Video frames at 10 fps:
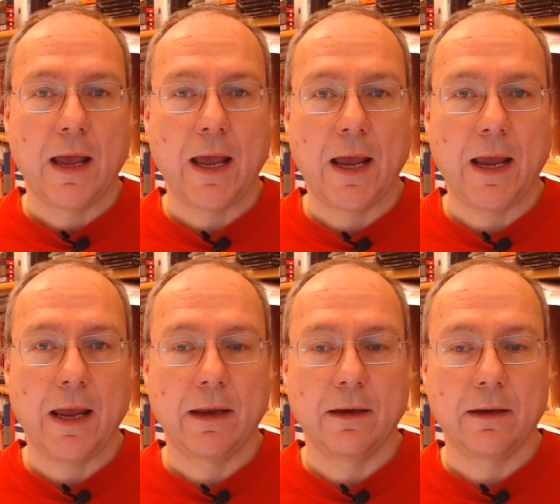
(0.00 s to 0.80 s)

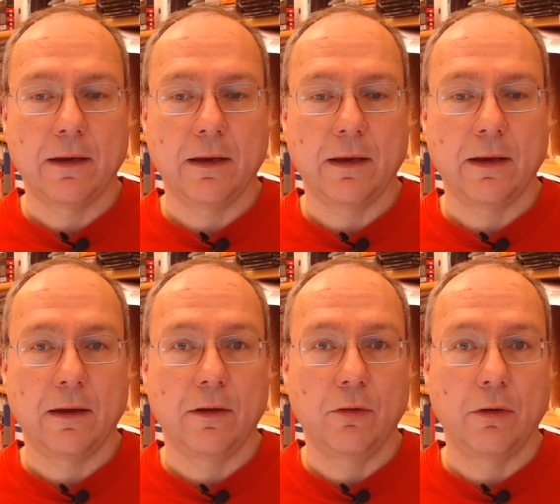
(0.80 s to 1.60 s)
and
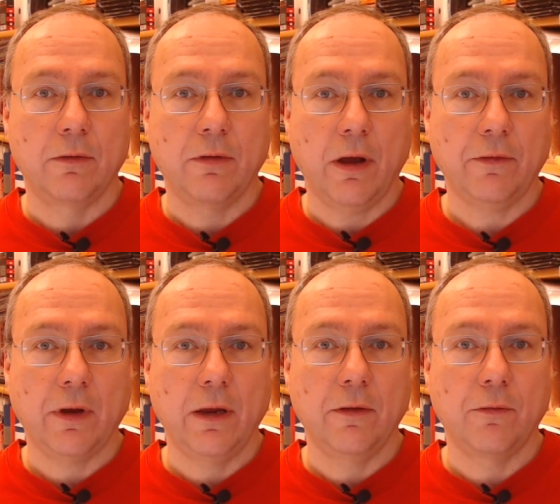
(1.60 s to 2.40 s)
the, uh, your task
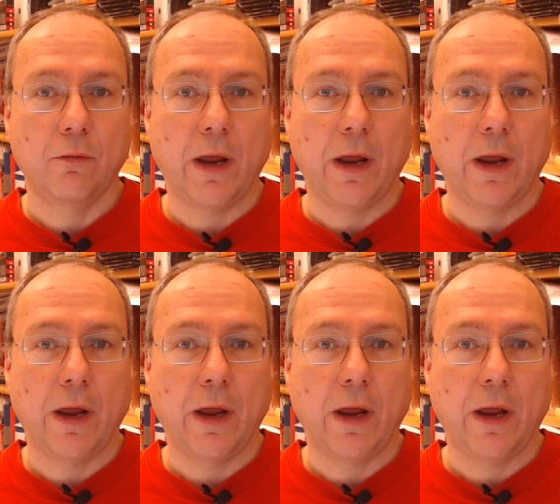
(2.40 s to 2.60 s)
is to